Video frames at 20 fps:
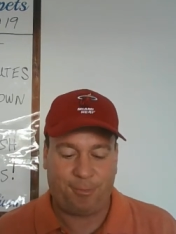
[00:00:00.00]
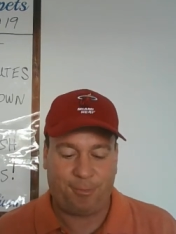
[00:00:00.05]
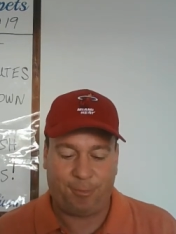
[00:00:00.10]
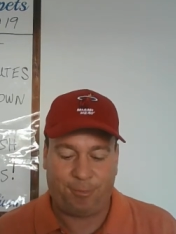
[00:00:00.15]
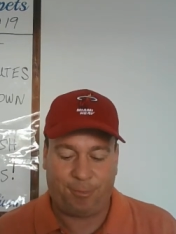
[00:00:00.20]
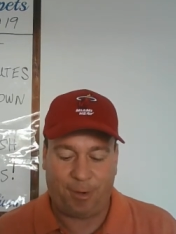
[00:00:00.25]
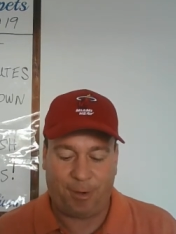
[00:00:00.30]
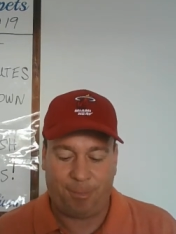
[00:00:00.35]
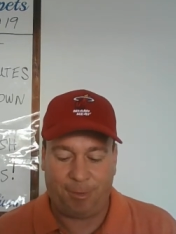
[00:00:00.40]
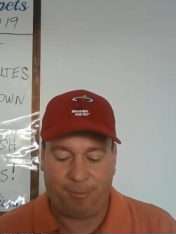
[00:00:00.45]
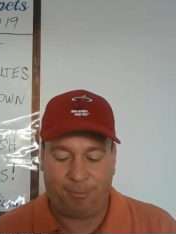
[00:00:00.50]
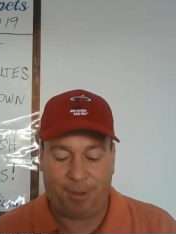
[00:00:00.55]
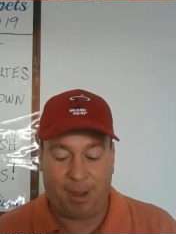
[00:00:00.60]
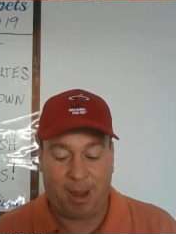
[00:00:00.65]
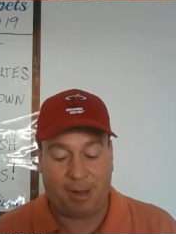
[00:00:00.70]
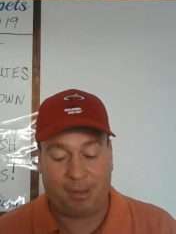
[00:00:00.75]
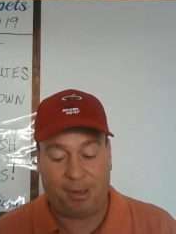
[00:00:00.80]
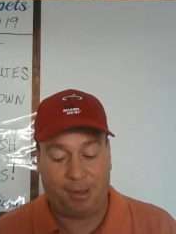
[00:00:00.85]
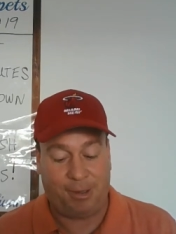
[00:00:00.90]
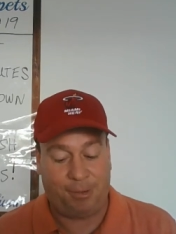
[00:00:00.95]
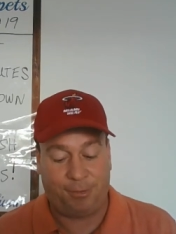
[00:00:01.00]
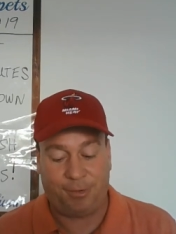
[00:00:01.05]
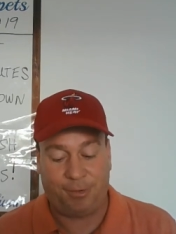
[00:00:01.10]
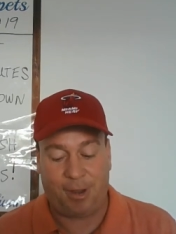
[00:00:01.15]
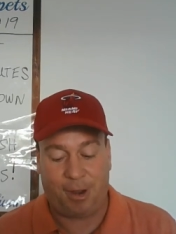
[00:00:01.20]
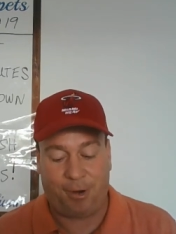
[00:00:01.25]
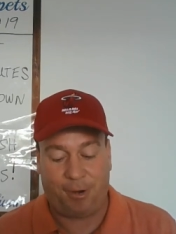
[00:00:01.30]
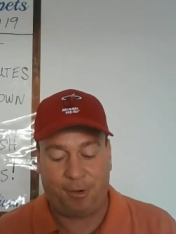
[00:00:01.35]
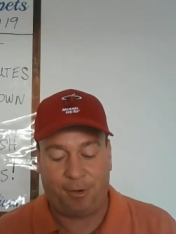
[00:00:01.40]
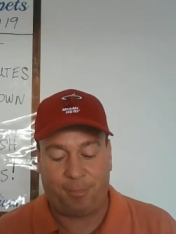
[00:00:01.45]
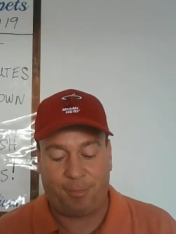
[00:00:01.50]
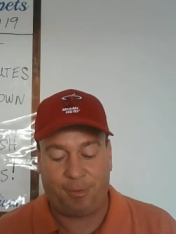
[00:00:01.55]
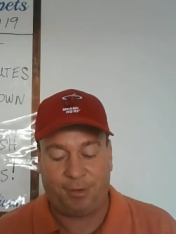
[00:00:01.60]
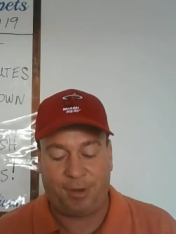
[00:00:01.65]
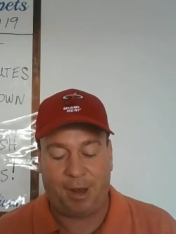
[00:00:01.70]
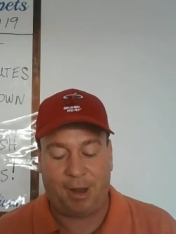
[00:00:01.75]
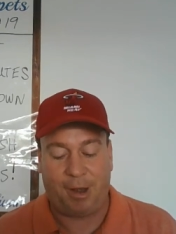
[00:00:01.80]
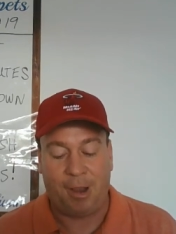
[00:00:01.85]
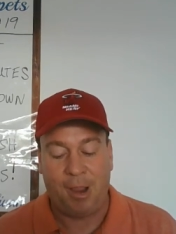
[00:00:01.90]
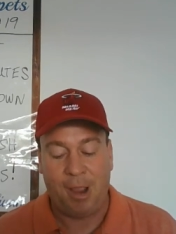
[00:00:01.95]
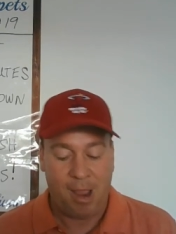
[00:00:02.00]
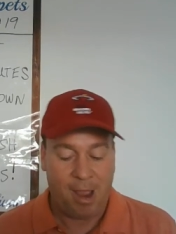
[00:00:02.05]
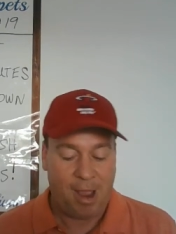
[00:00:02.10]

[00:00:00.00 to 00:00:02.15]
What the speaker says: from the fact that he was not 100%.